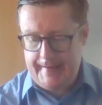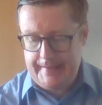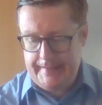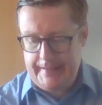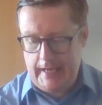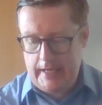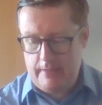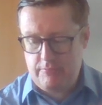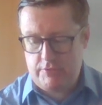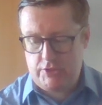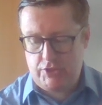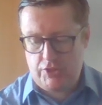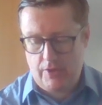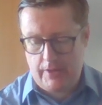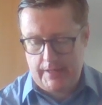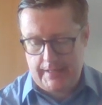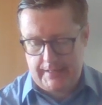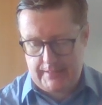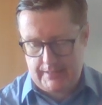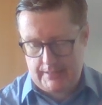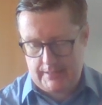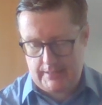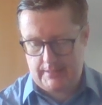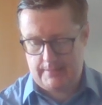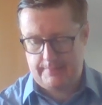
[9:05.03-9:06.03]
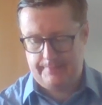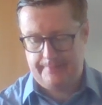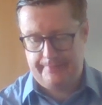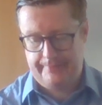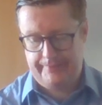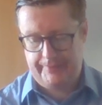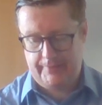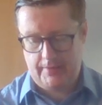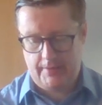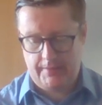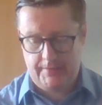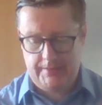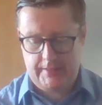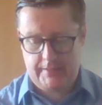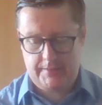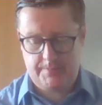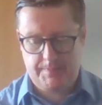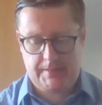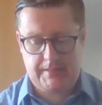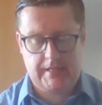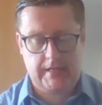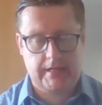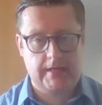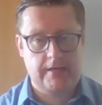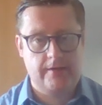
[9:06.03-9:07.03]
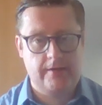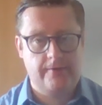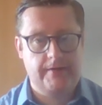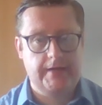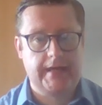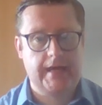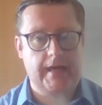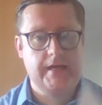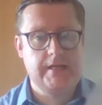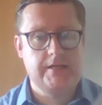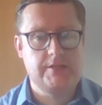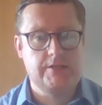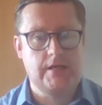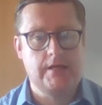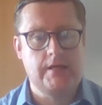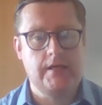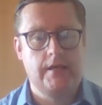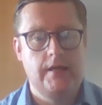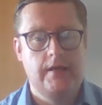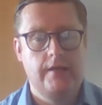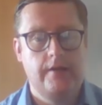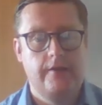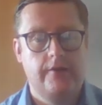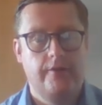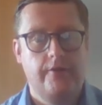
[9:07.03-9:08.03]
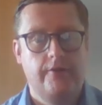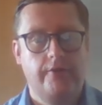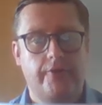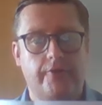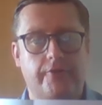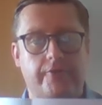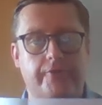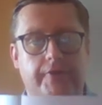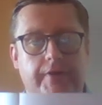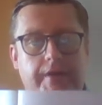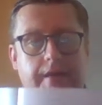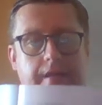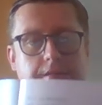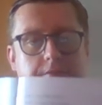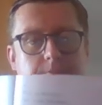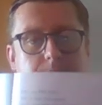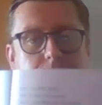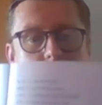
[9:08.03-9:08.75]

named Joyce, on this particular occasion, for his